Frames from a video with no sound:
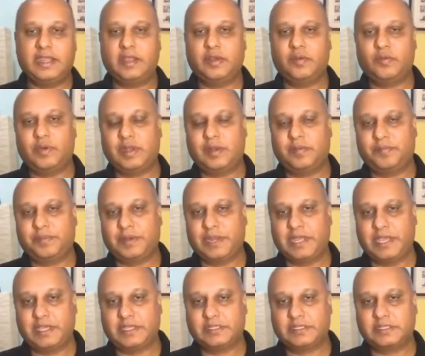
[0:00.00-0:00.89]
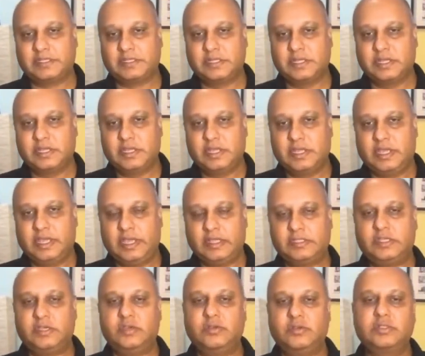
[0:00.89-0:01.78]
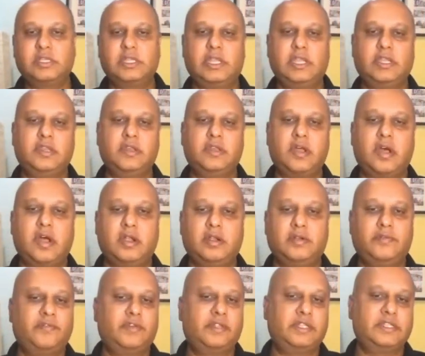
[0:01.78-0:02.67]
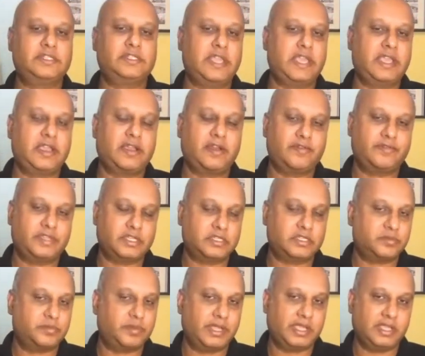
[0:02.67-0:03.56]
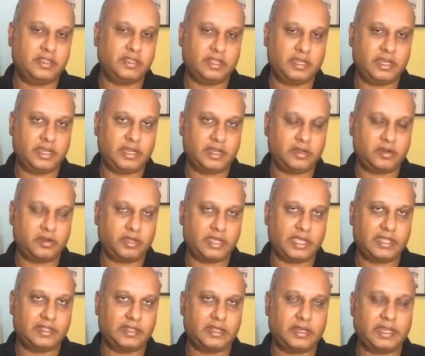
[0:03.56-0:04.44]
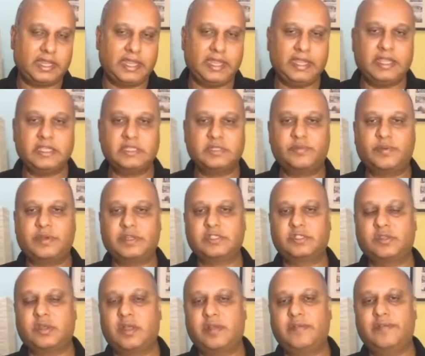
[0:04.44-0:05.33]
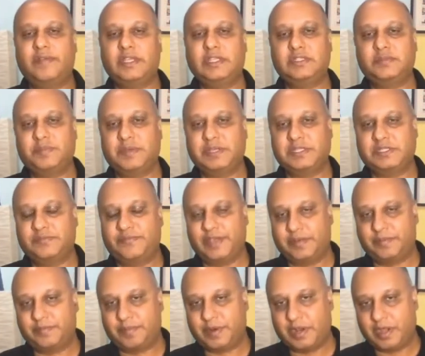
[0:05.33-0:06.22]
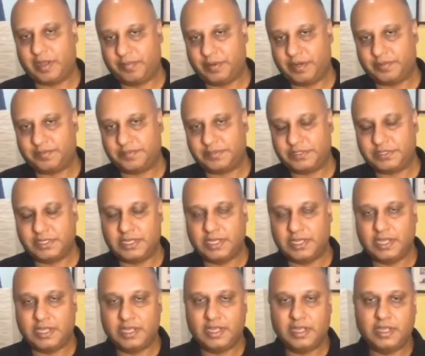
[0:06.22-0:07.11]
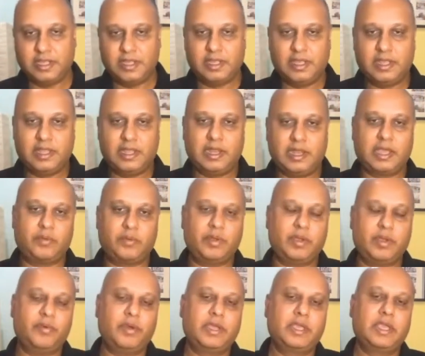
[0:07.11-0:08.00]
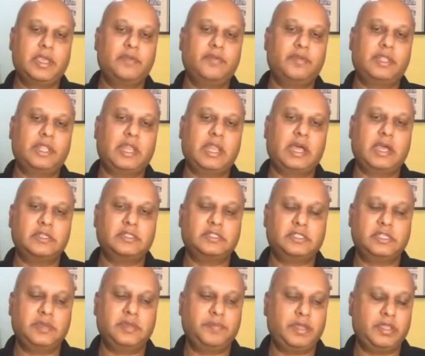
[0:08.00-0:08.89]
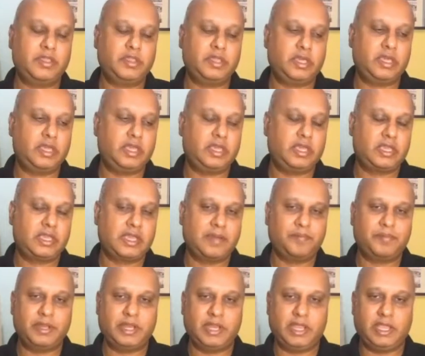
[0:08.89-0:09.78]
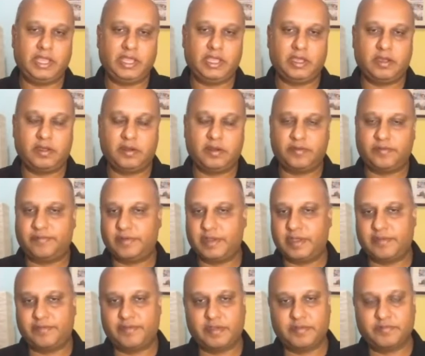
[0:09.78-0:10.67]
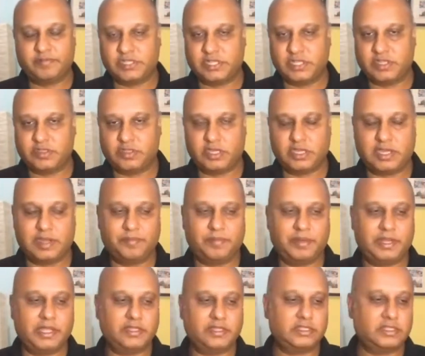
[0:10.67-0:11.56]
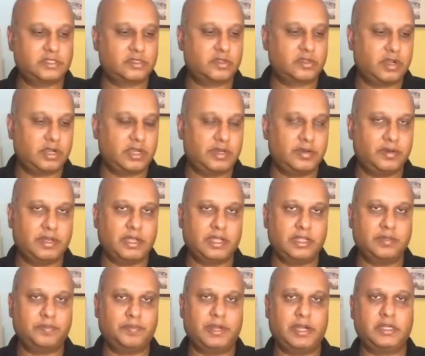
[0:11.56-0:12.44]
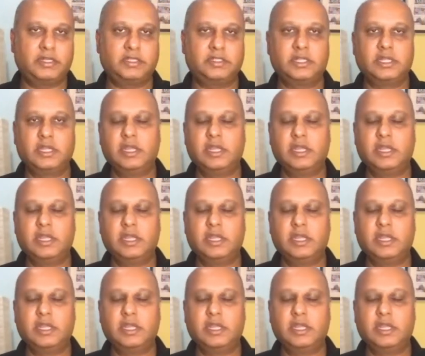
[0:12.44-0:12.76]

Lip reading: in one place, it's usually not for the sake of just bringing the data together. It is for solving specific problems. Like we are working with a large CPG company or FMCG company, as it's called in other part,